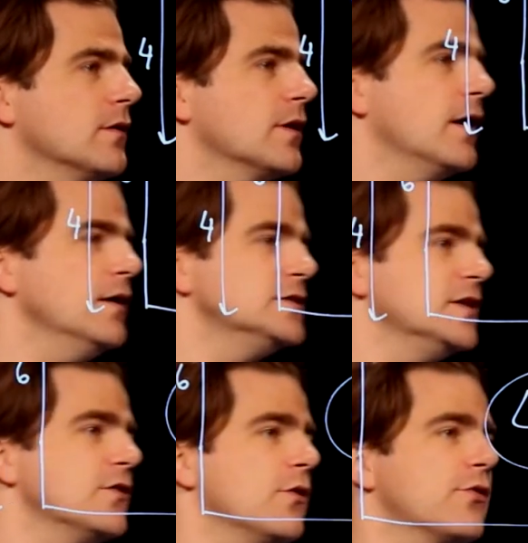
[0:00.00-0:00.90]
Okay,
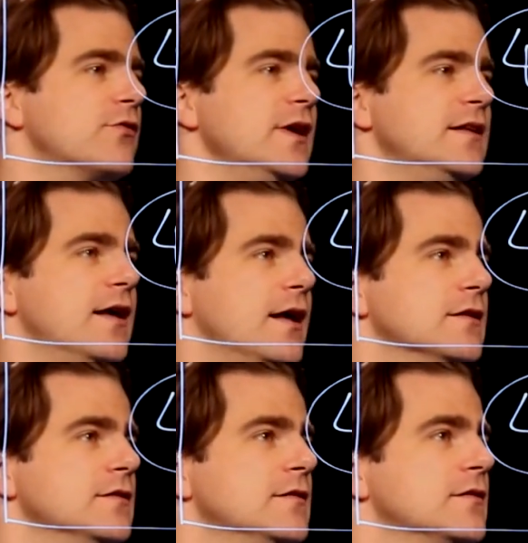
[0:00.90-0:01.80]
she's got 3
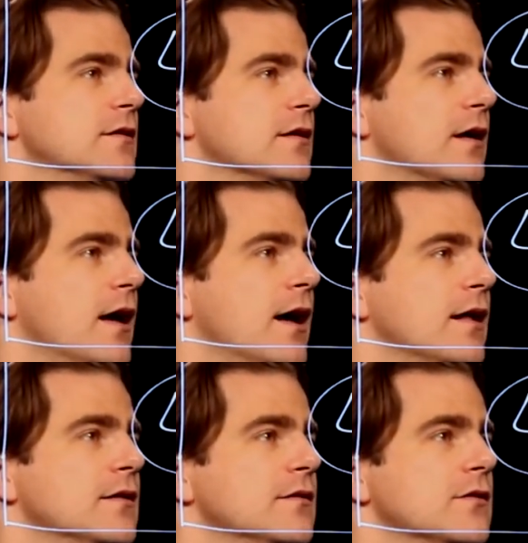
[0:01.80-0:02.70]
tins
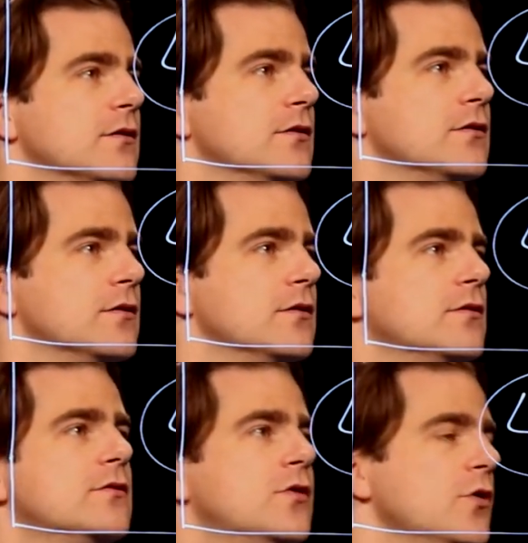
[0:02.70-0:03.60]
and
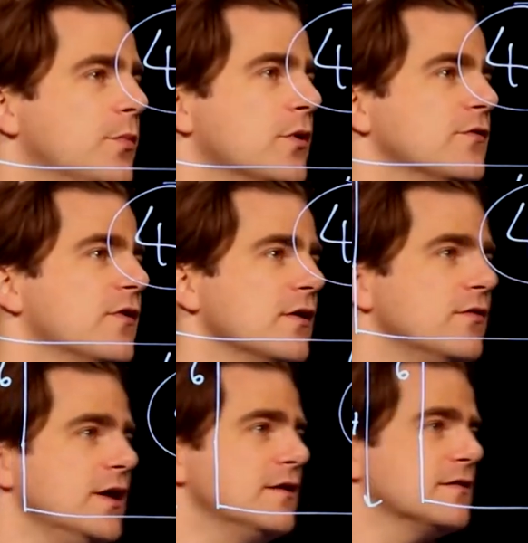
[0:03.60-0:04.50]
2.5
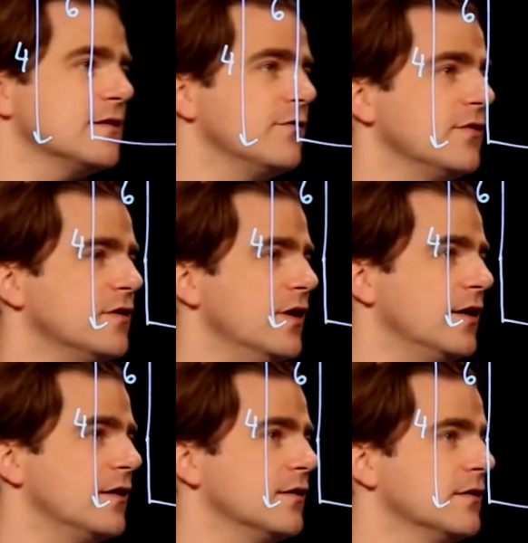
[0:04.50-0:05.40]
litres in every
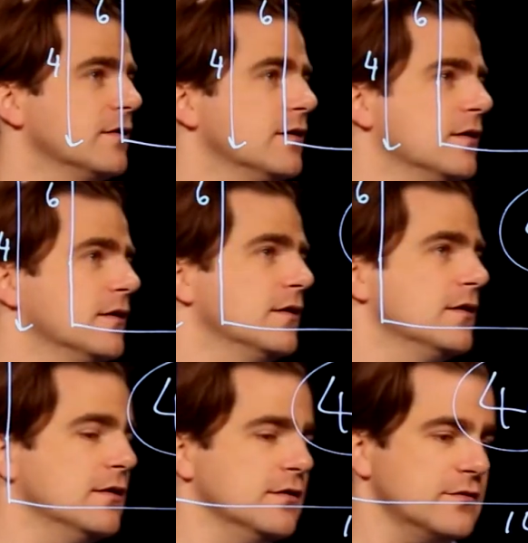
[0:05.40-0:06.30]
tin.
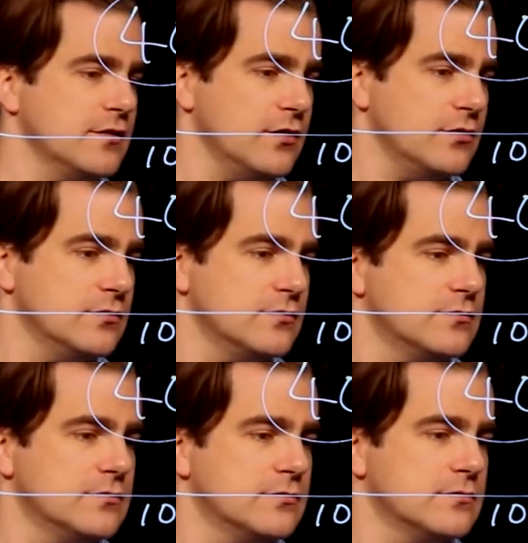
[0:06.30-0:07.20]
So
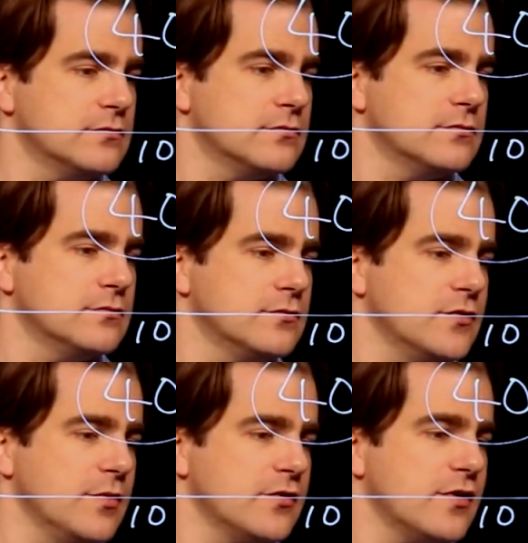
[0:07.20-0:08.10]

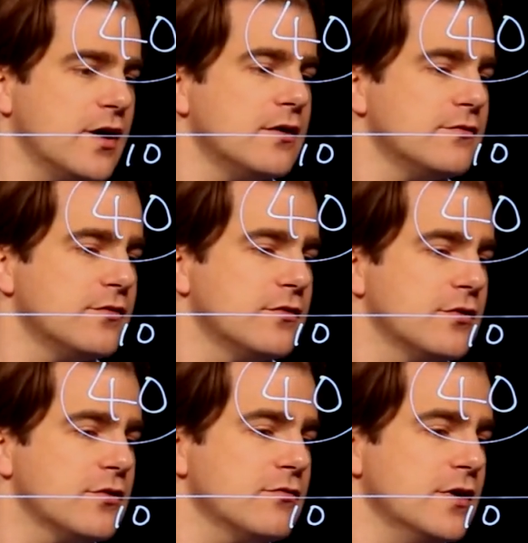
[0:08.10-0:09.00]
she must have
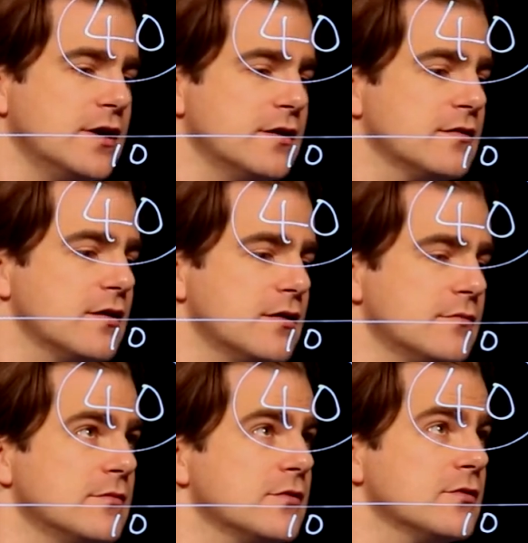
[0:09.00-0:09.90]
3
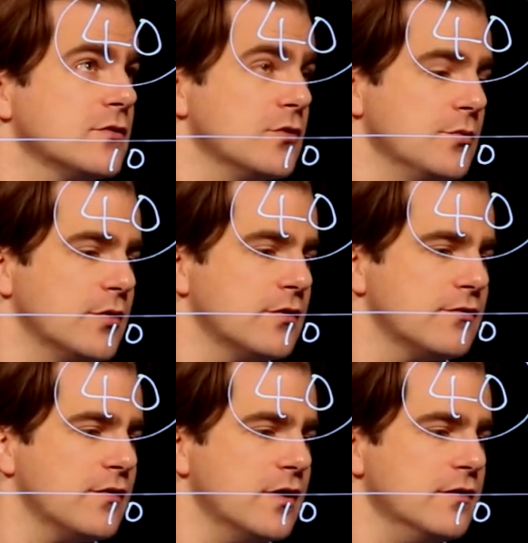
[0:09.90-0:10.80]
times
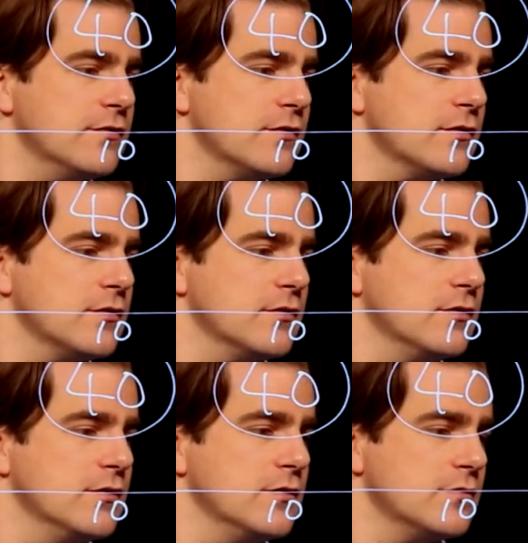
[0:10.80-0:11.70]
2.5,
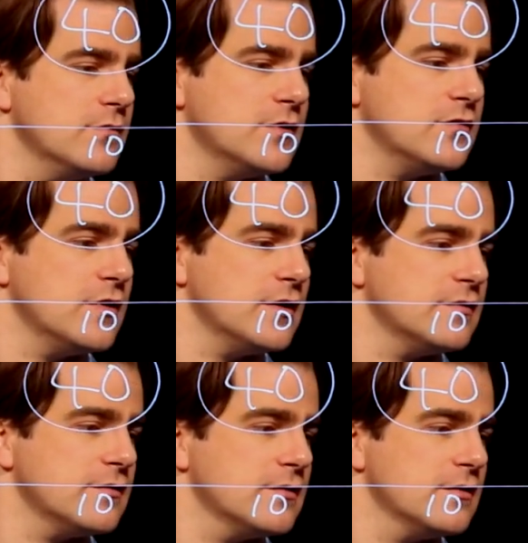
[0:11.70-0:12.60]
which
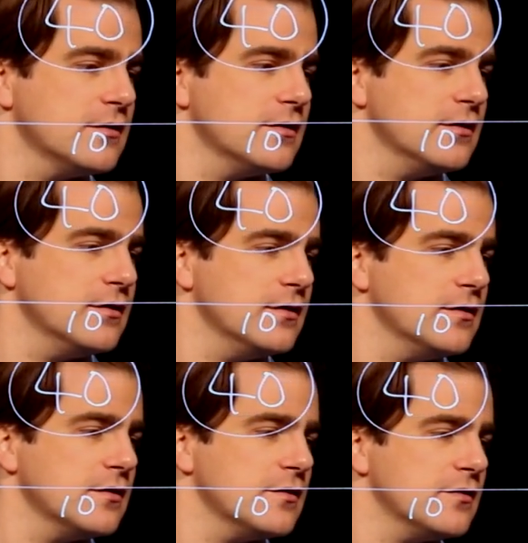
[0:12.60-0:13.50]
is
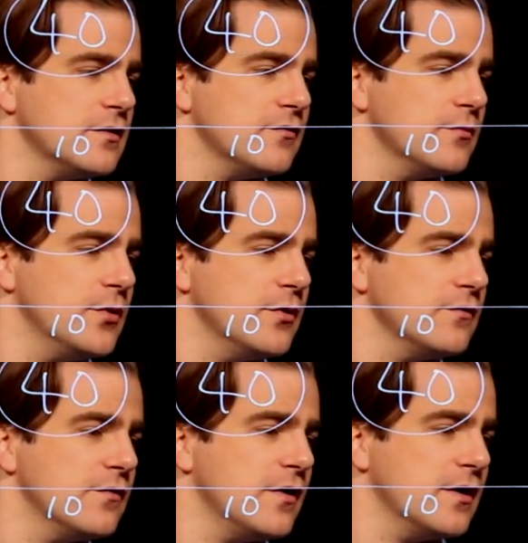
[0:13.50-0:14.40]

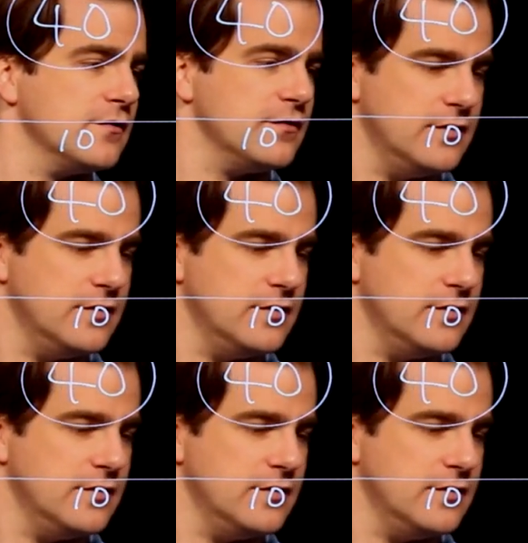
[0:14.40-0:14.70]
7.5